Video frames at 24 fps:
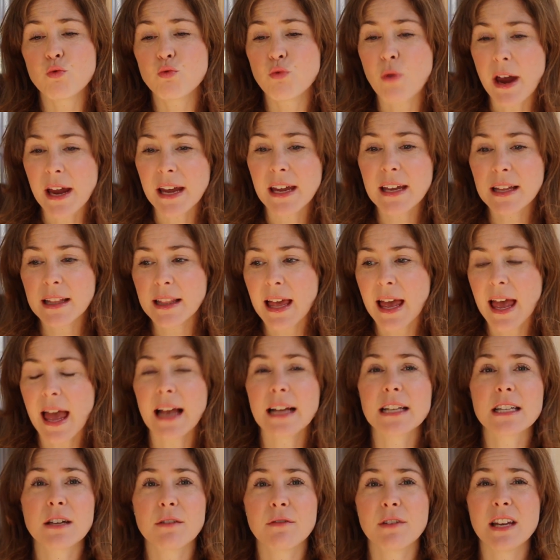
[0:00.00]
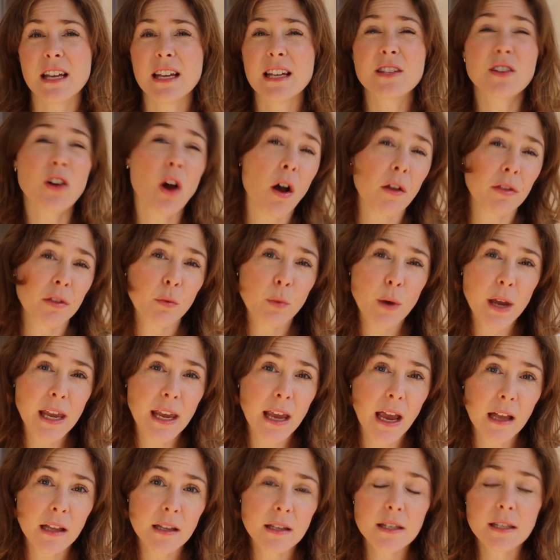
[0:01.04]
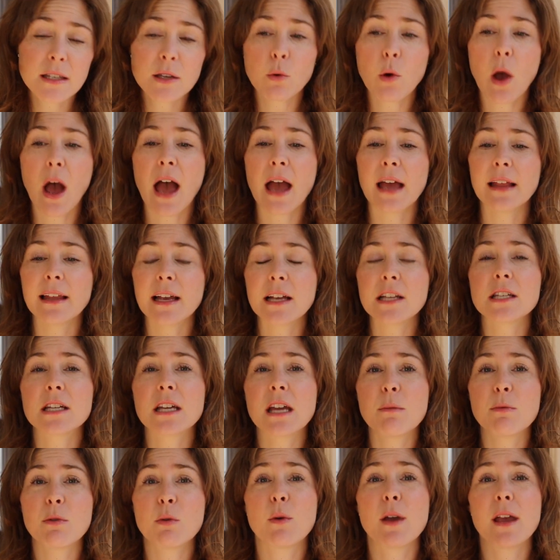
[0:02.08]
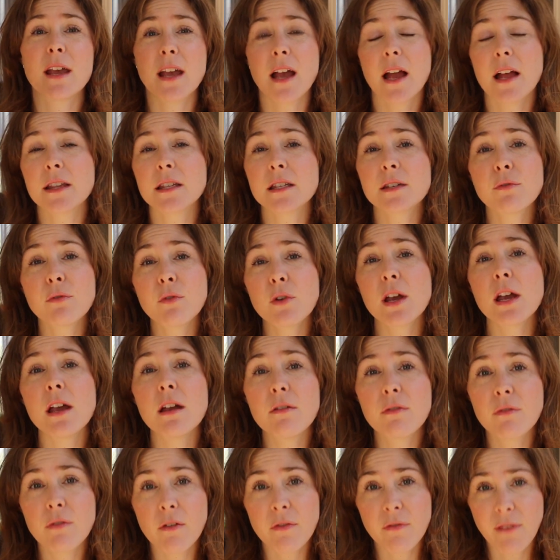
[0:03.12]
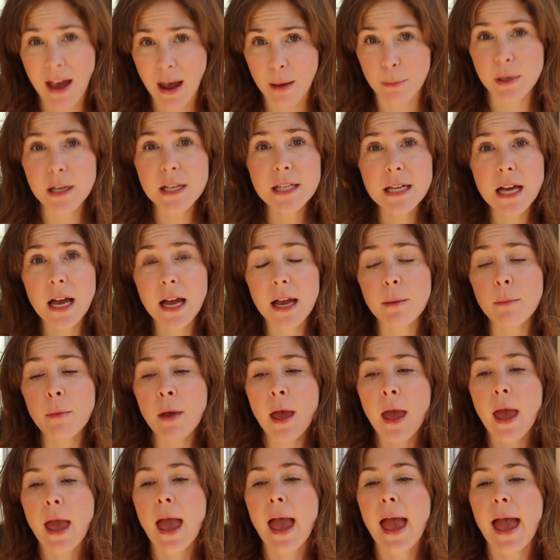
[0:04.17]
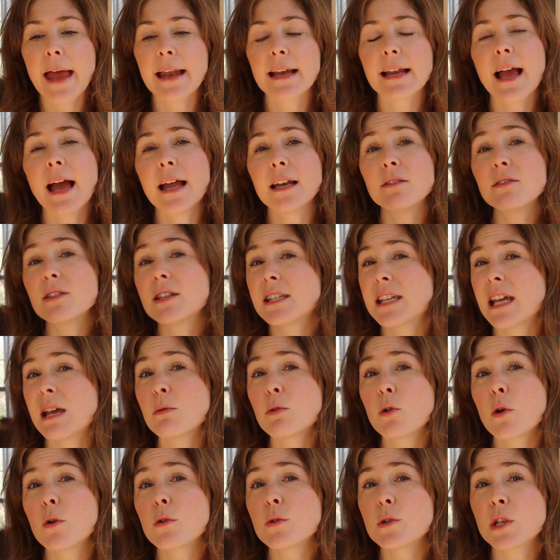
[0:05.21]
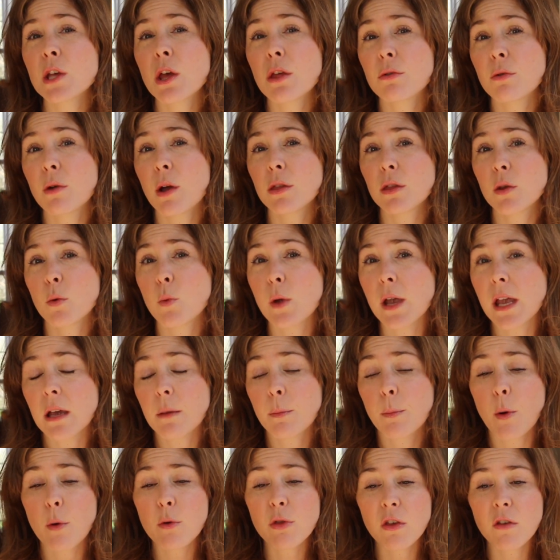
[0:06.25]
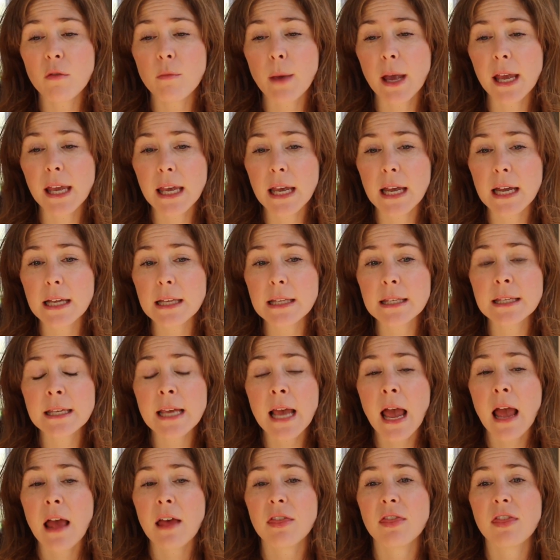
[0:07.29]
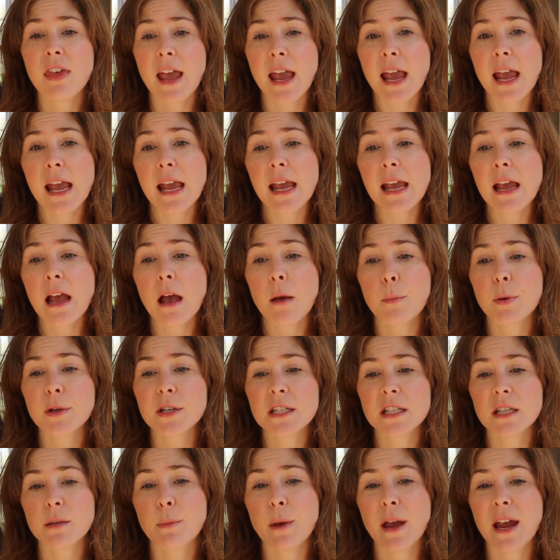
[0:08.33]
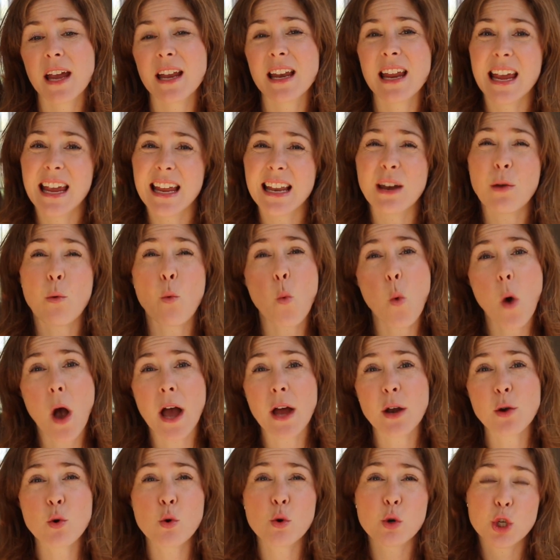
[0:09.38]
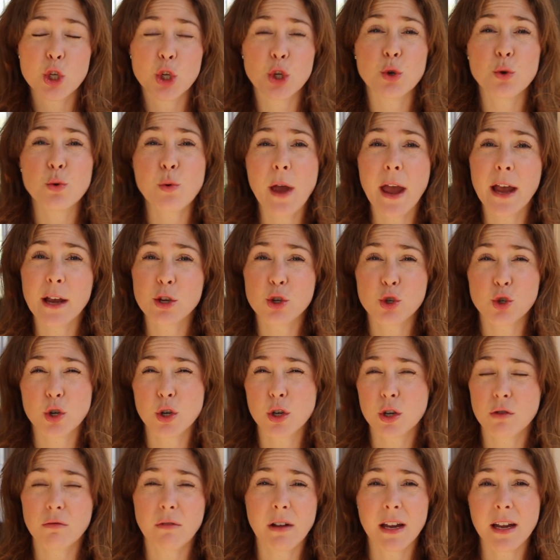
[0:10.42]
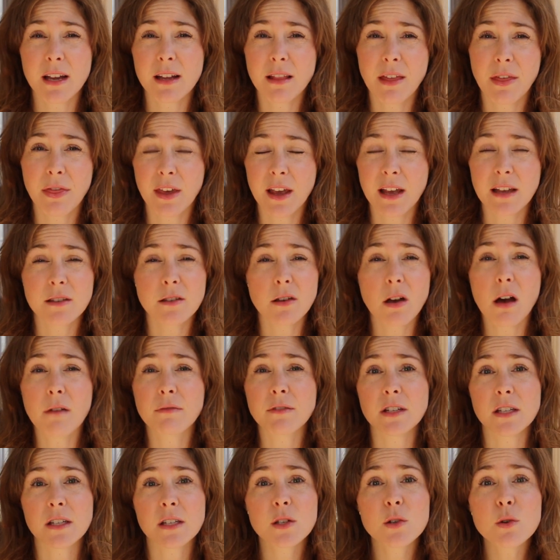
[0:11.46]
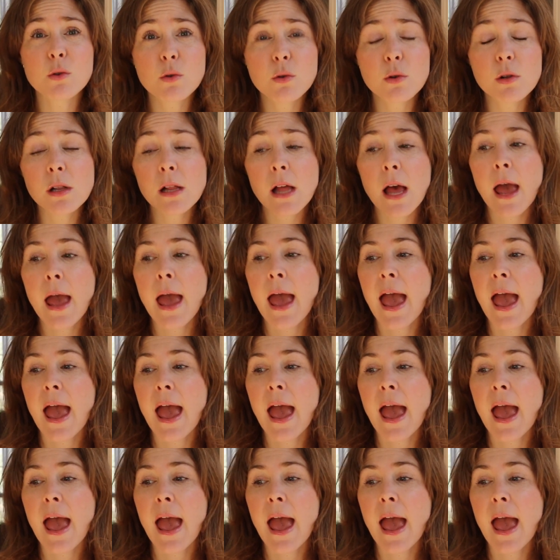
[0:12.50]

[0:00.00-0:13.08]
regular activities on the weekends. I like to keep the weekends free for family time, and kind of the same goes throughout the week. Both of my kids, they participate in 1 or 2 extracurricular things after school,